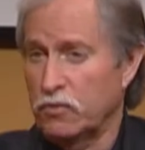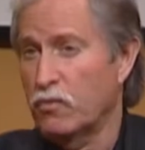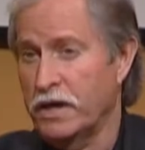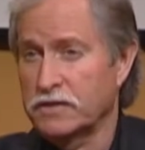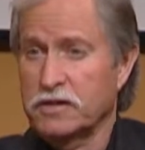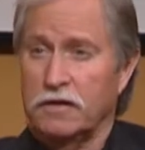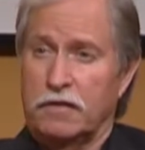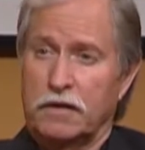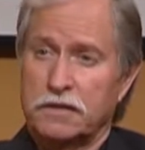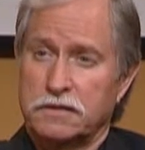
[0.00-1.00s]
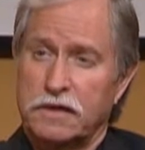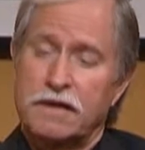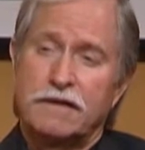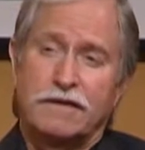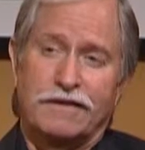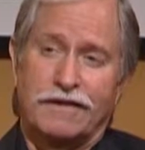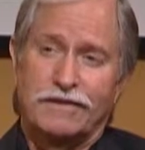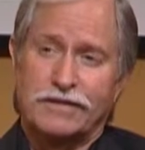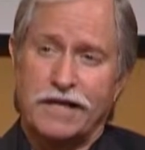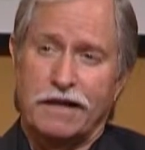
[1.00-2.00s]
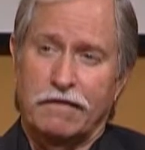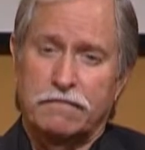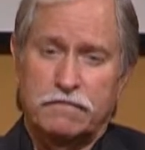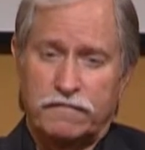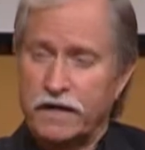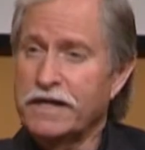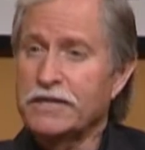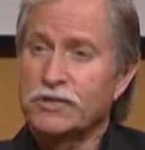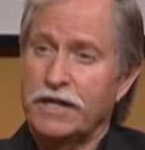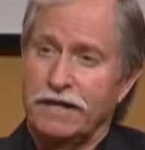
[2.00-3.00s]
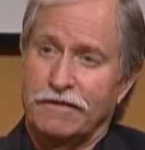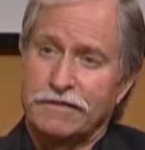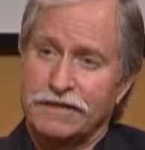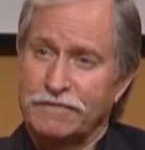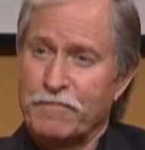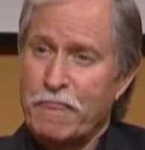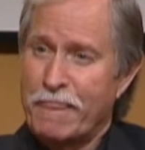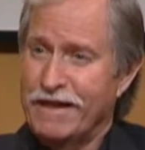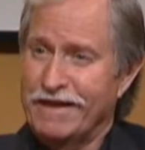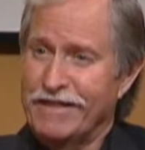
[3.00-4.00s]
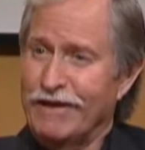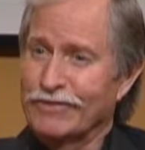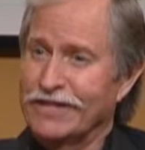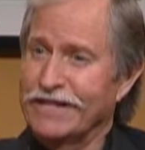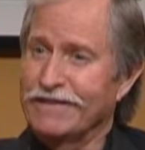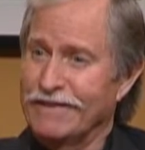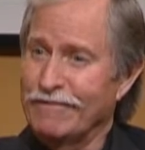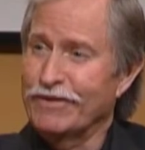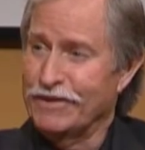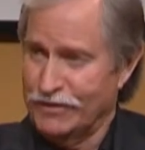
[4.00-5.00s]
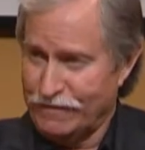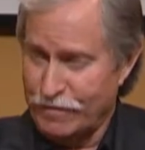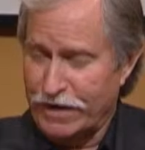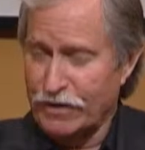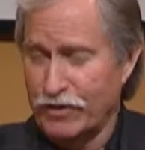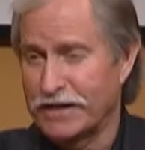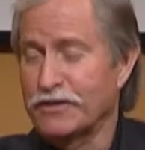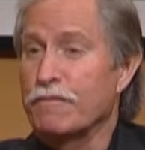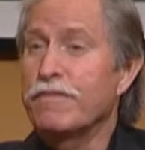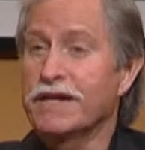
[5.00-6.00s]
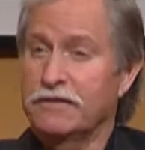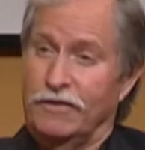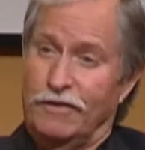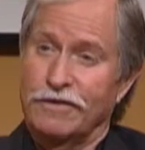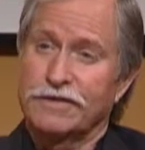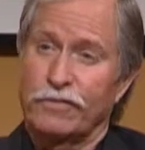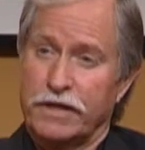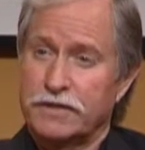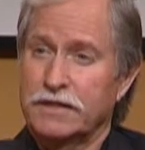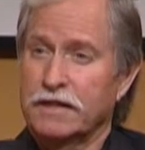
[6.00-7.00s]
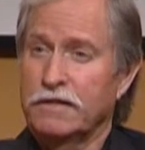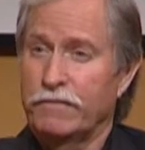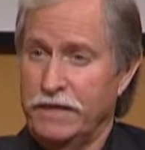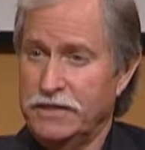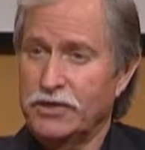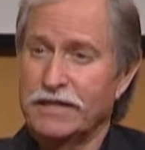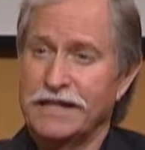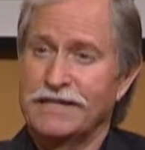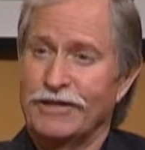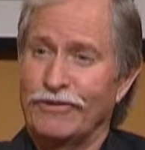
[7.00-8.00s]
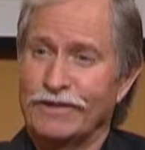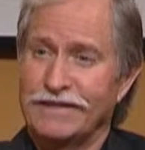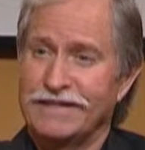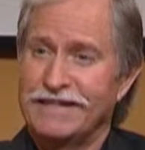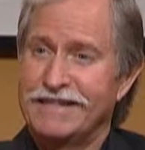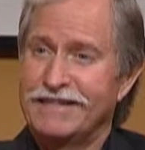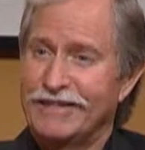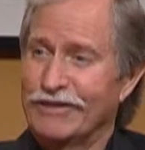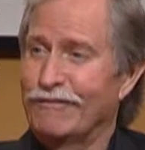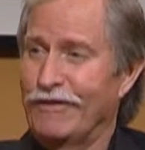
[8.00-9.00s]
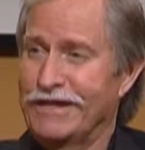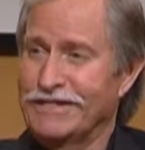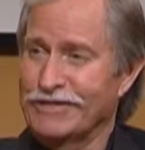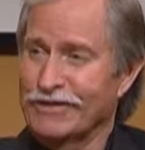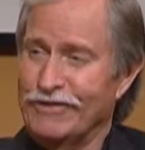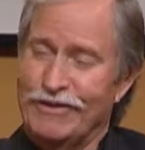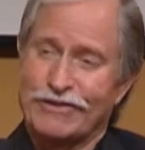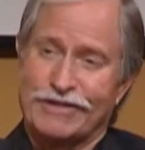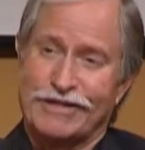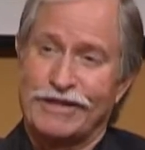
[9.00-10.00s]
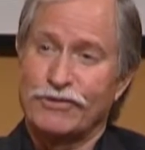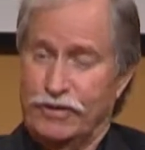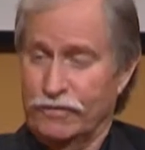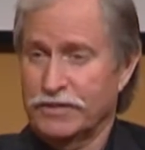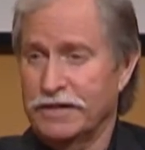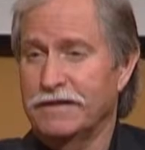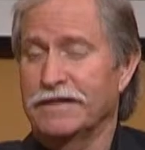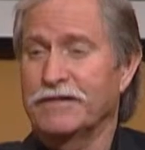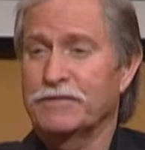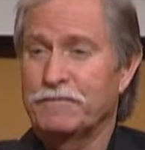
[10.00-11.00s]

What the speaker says: race cars just kind of phased out, and that was the end of them because everybody went into the big cars, racing at the beach at Daytona and other places across the country on Sundays.